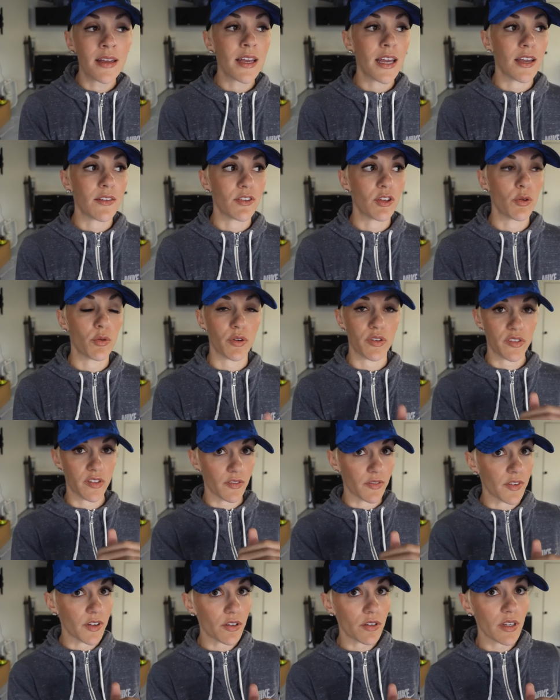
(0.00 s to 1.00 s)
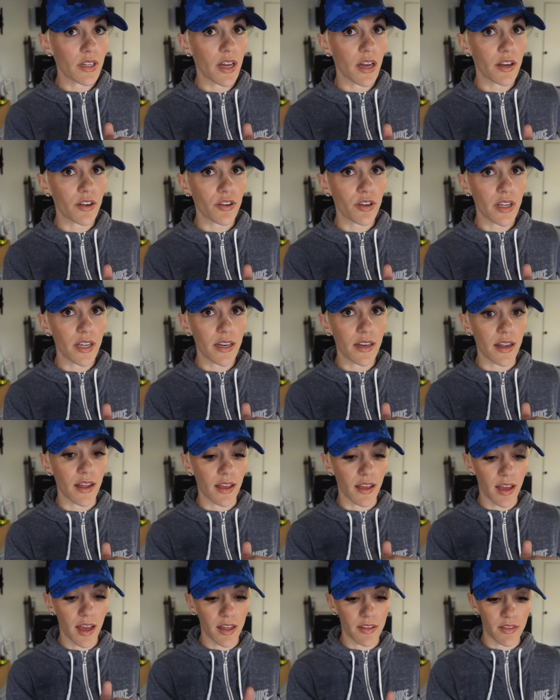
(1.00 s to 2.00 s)
If you were severely under
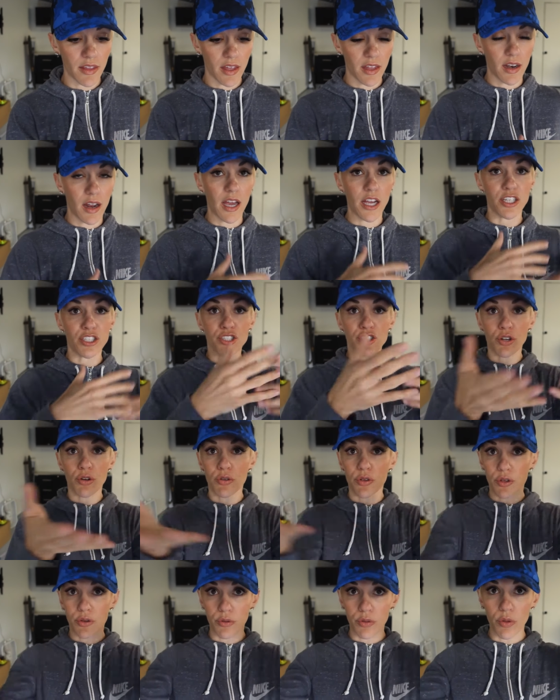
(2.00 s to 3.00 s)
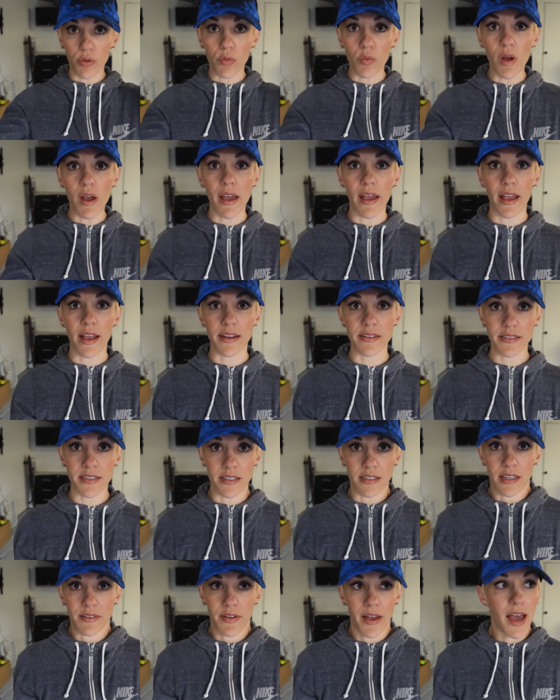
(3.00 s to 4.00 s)
eating and then I show you the way
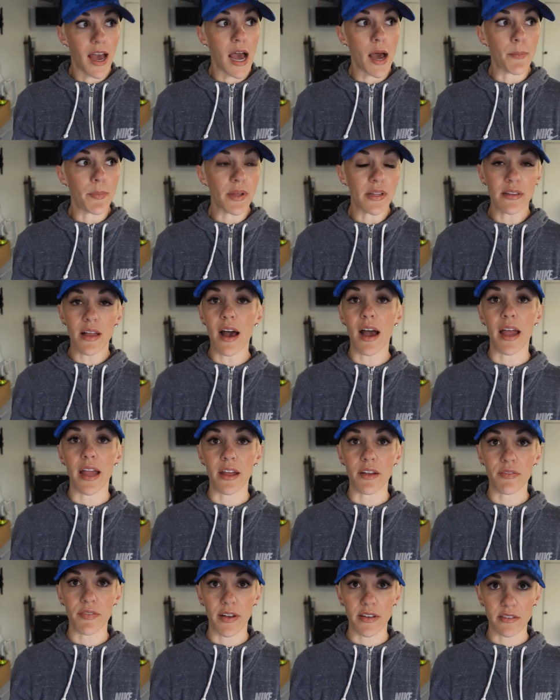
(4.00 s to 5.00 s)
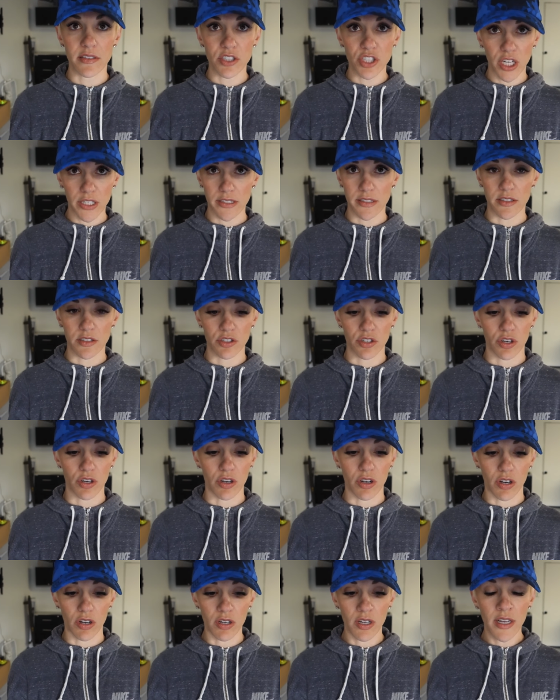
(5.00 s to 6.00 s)
to live a happy life as a Jessie's
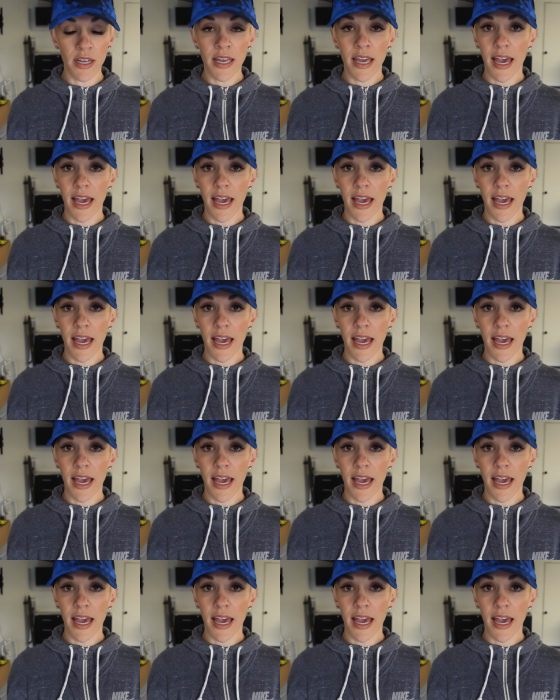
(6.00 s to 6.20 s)
girl